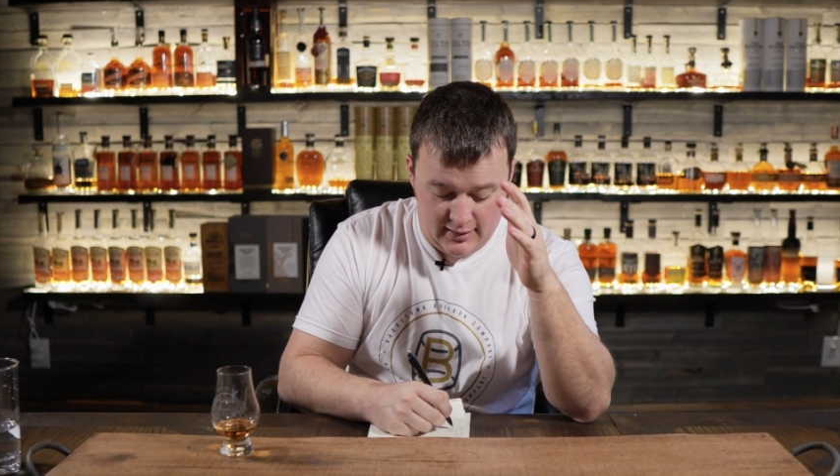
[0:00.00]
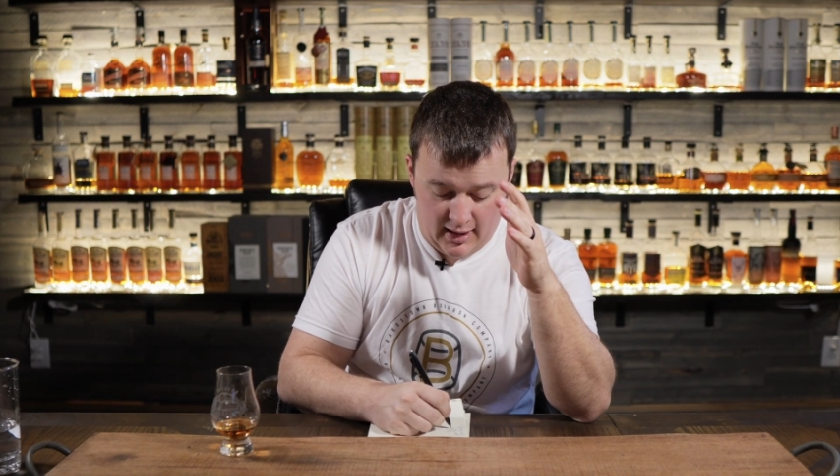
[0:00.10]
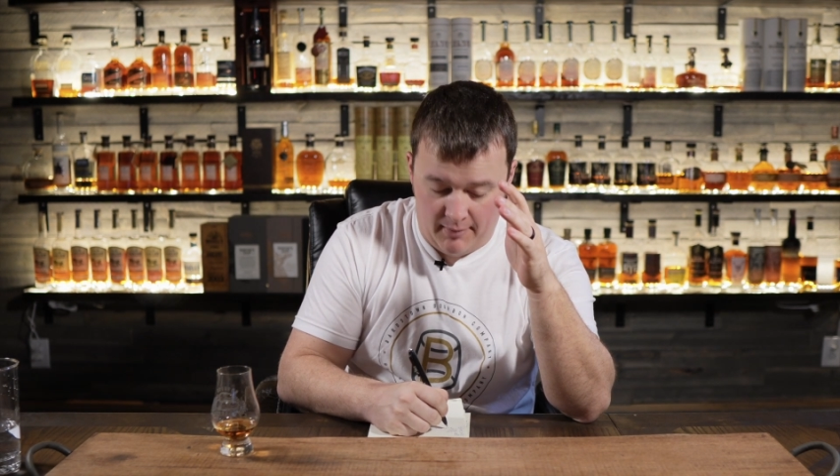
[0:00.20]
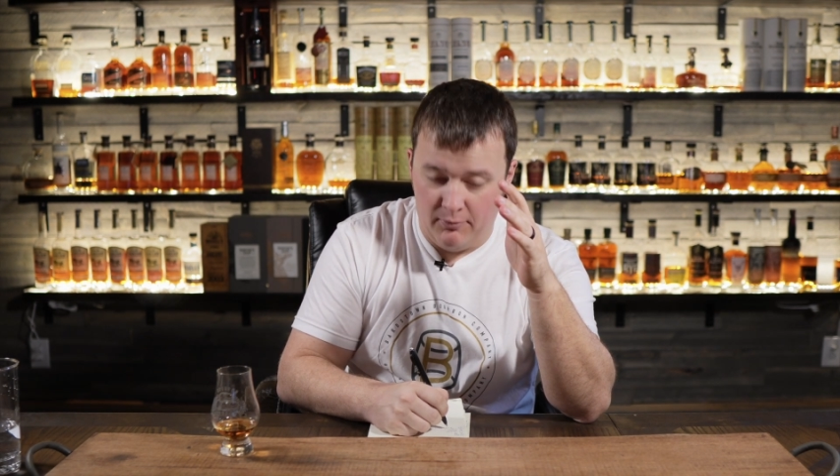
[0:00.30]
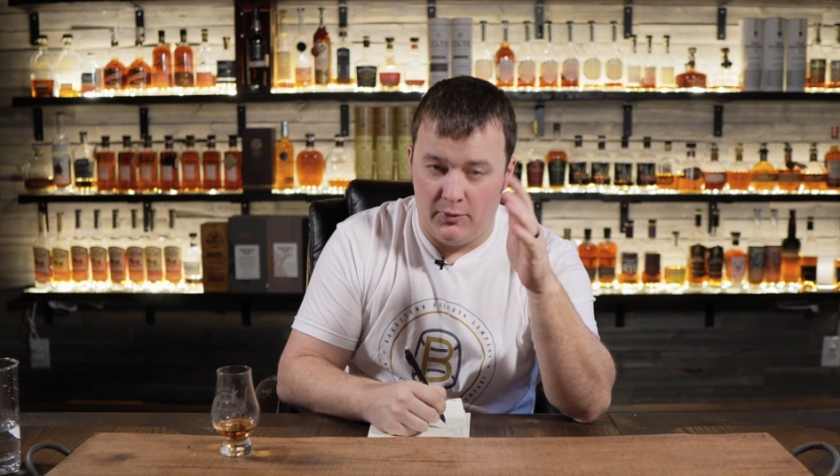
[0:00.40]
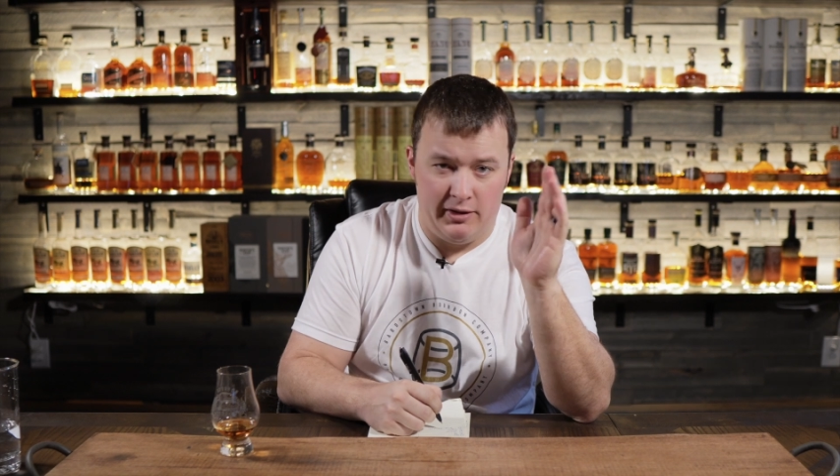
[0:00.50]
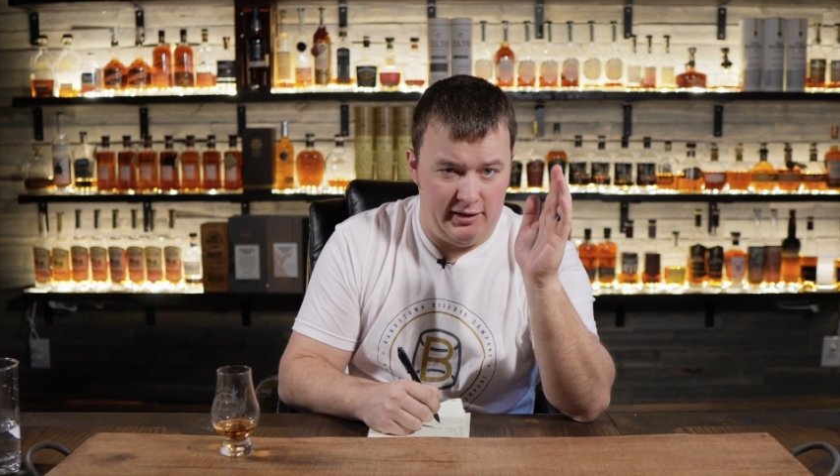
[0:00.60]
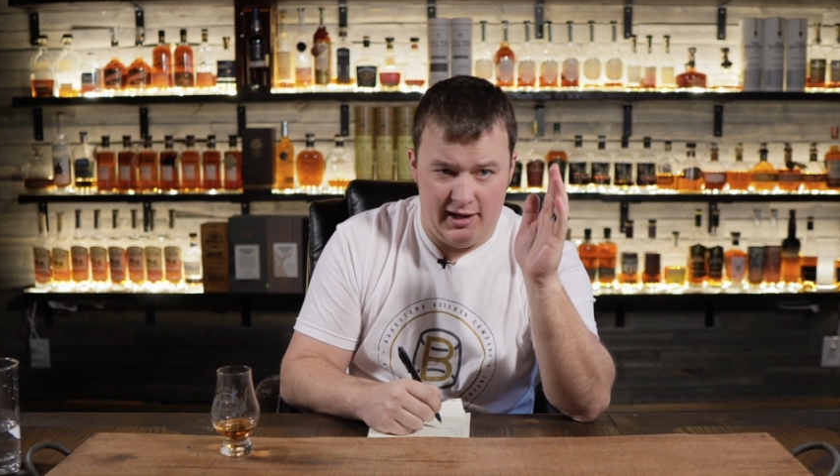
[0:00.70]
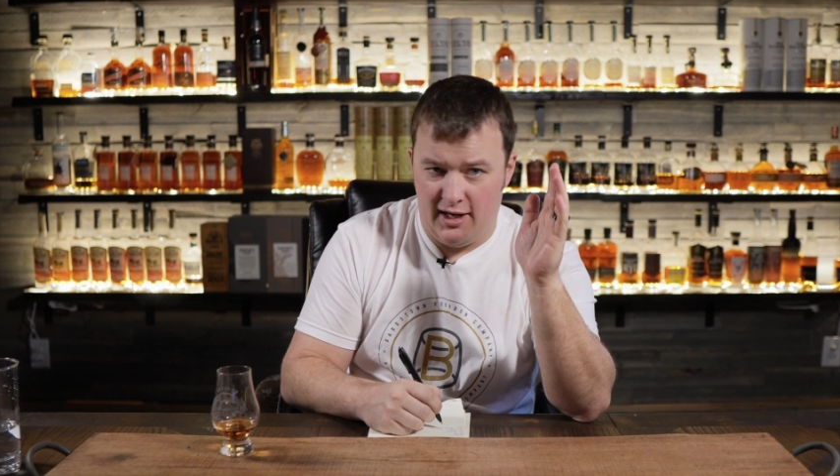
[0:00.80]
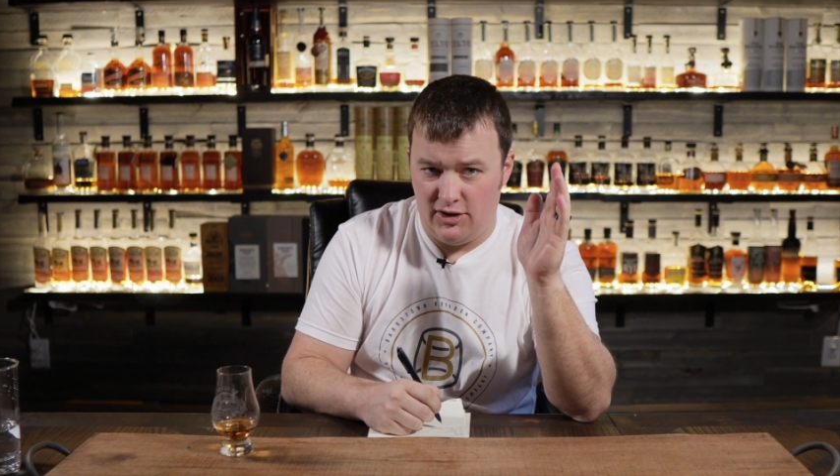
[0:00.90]
I'm really
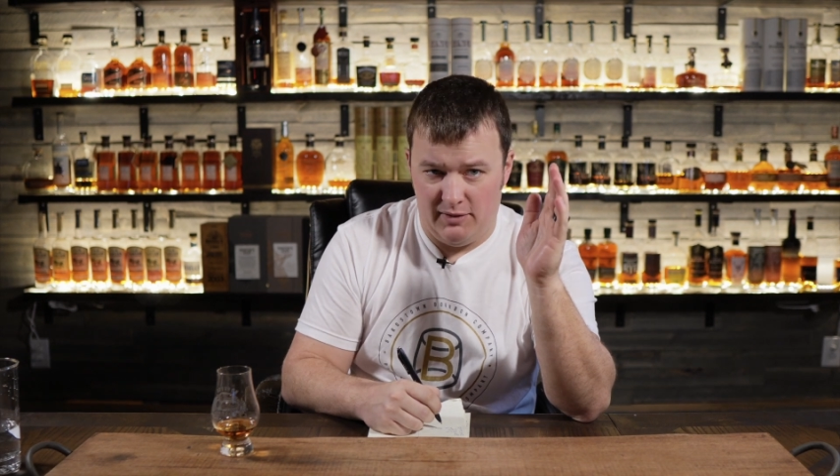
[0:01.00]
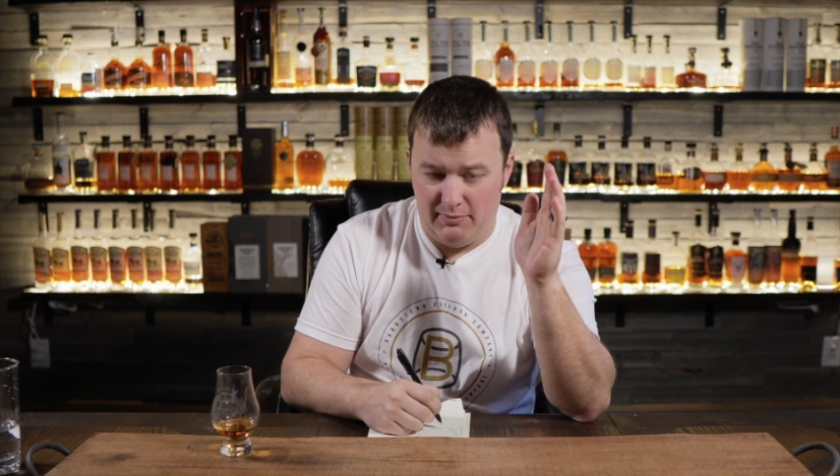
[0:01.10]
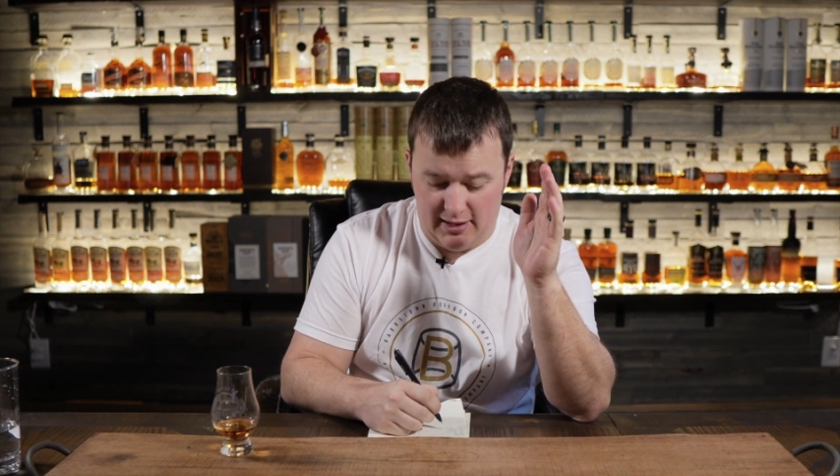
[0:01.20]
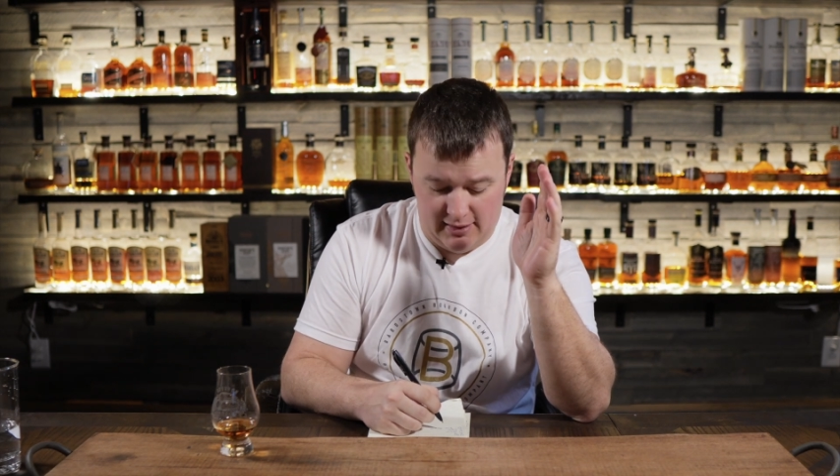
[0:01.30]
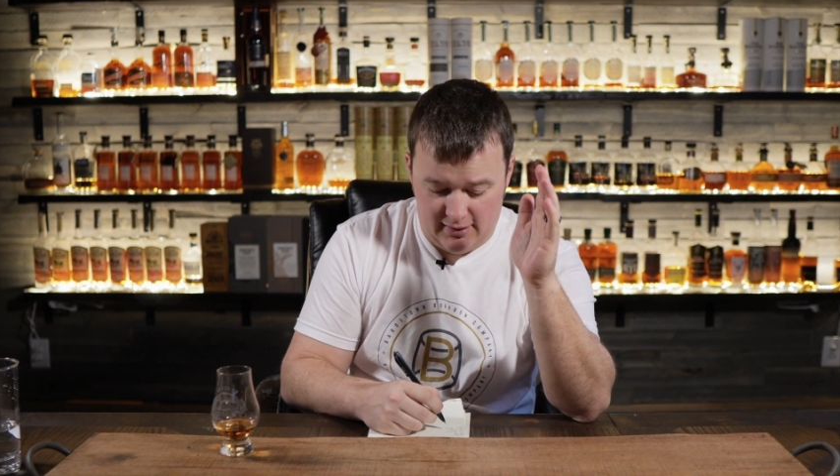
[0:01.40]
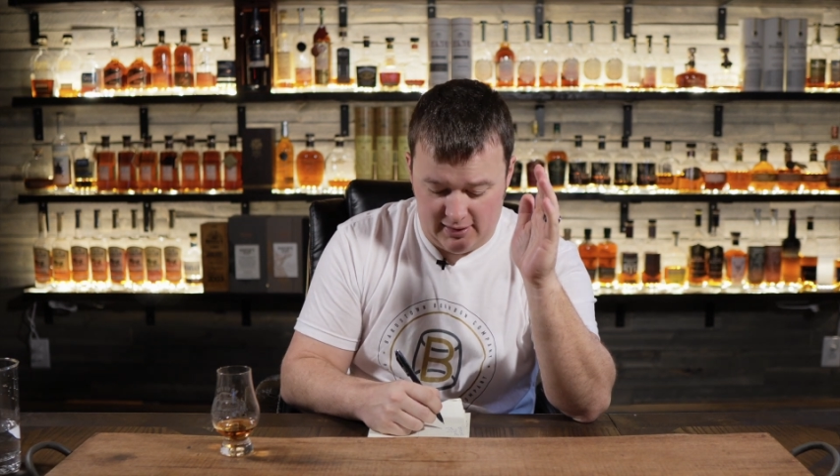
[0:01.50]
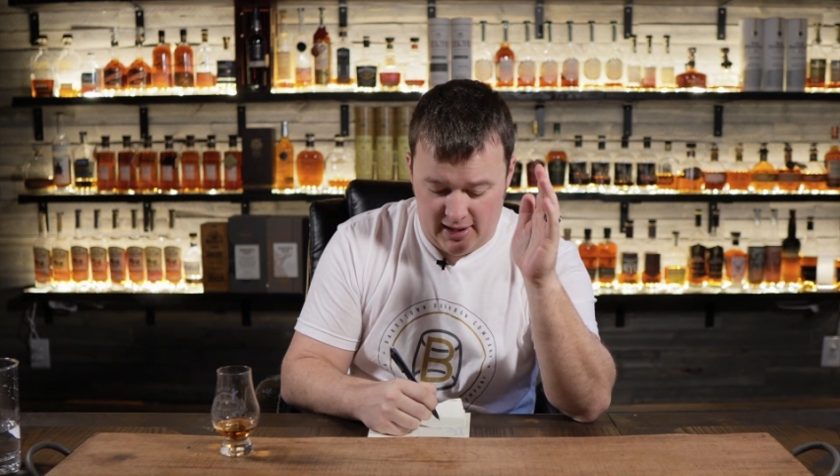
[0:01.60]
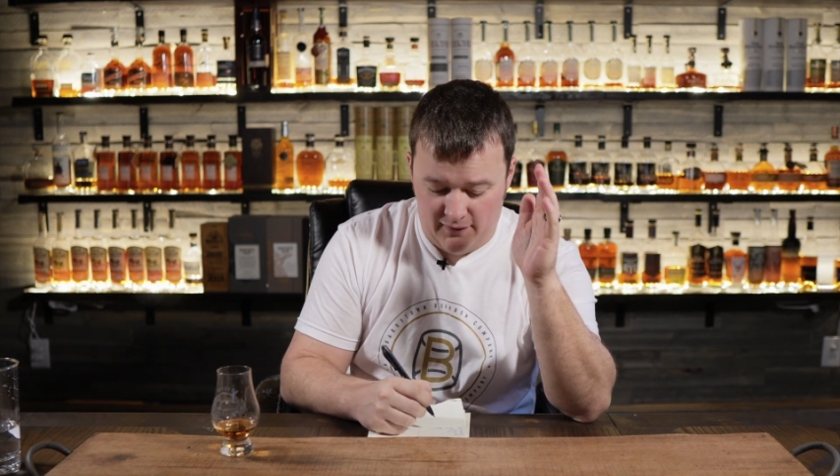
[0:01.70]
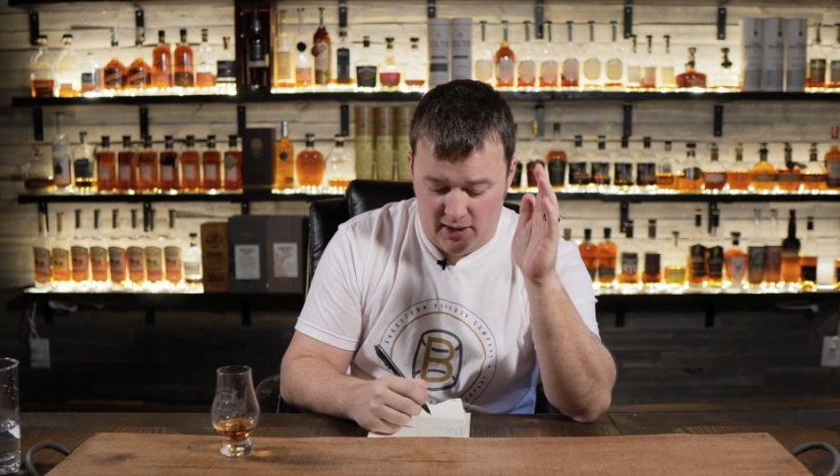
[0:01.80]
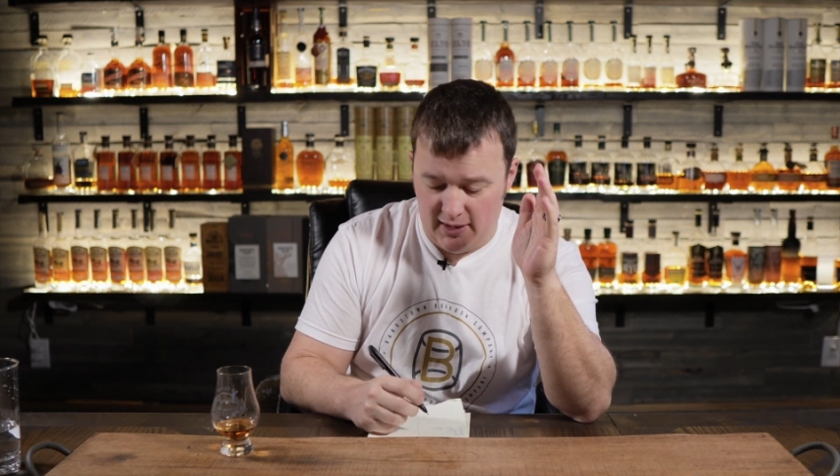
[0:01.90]
hedging bets here because I
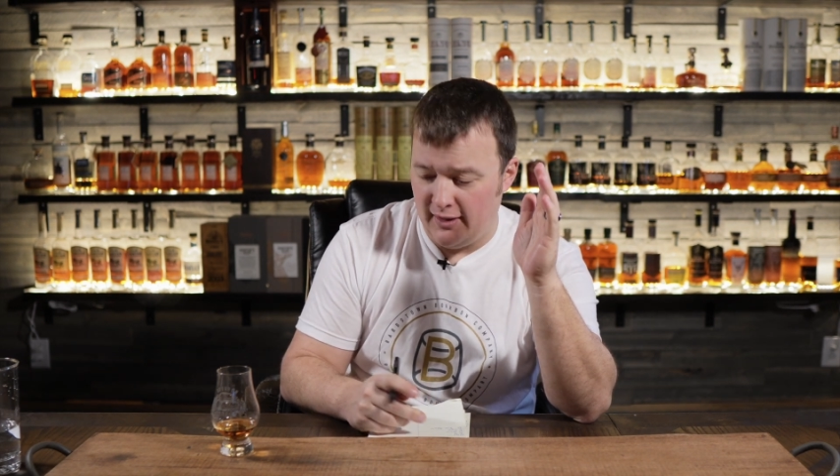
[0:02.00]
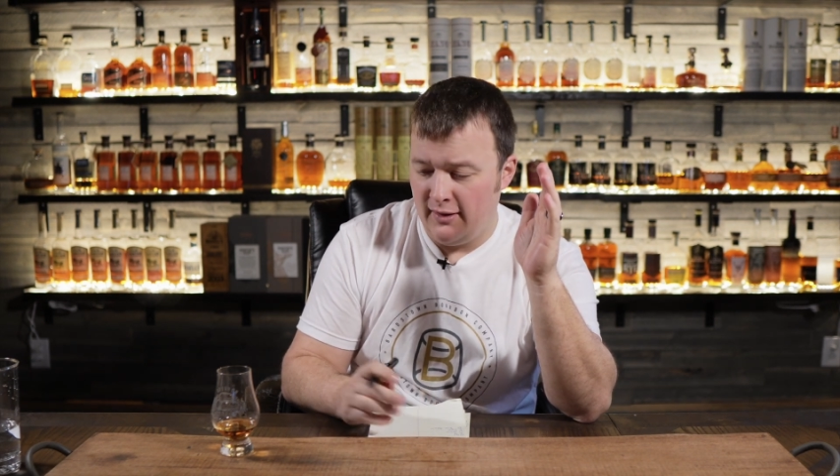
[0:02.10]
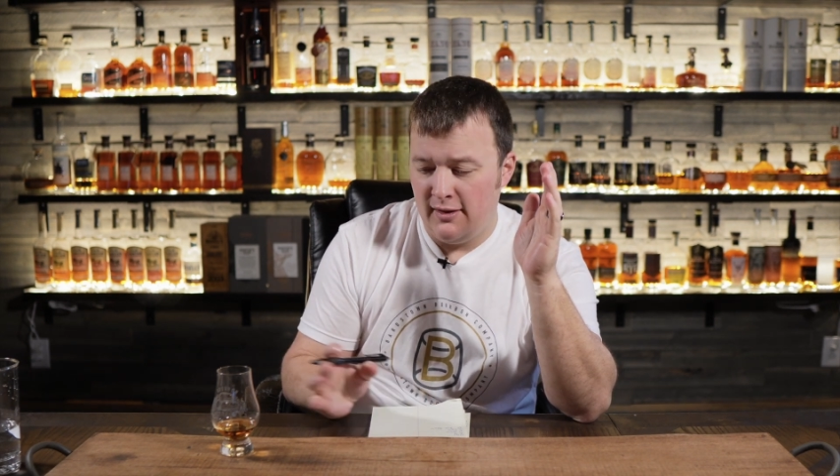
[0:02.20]
have no idea.